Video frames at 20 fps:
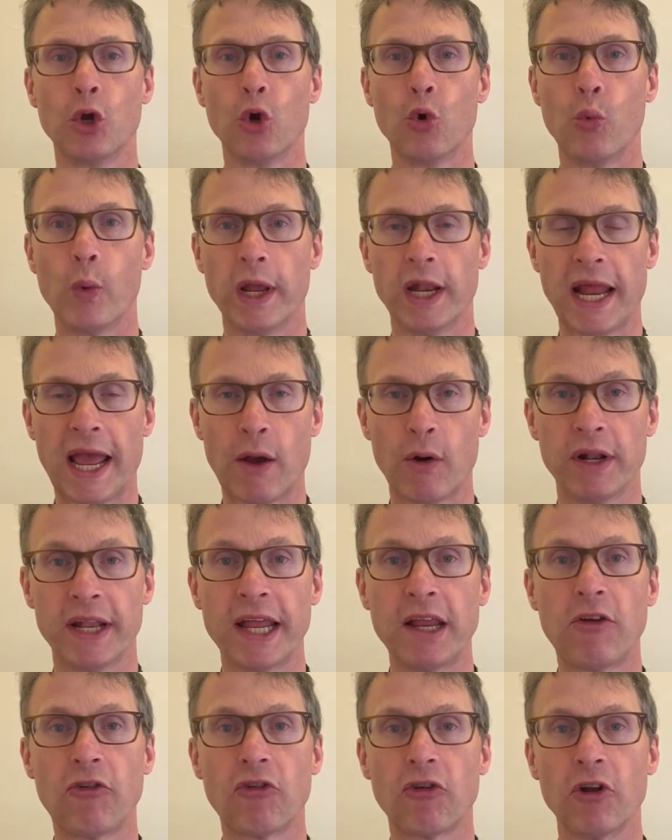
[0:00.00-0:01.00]
We are now a
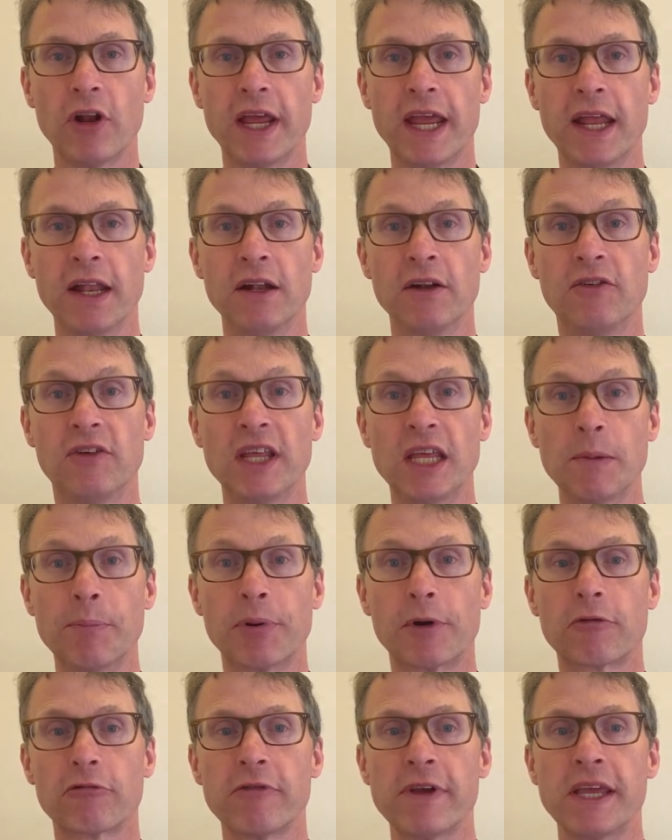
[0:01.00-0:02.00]
nation in deep
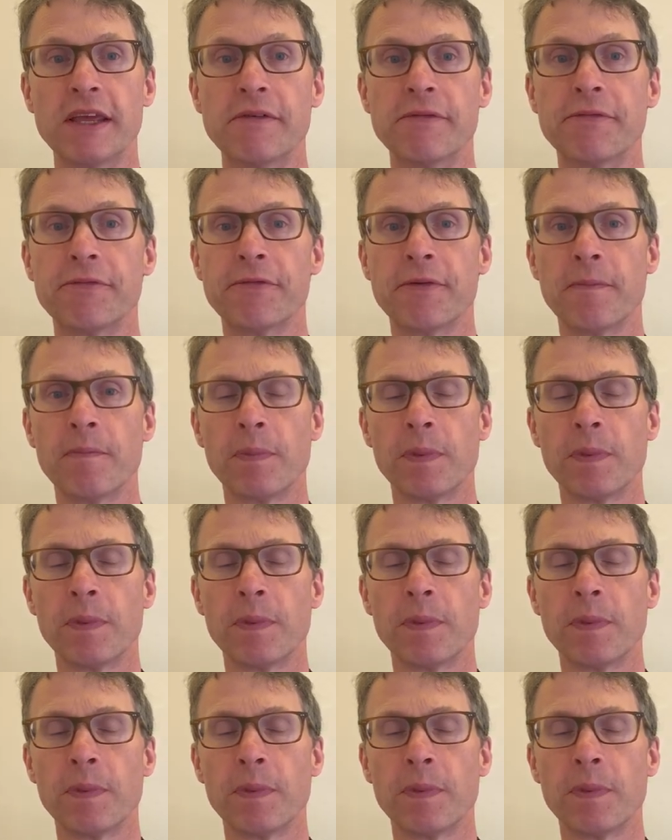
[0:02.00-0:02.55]
grief.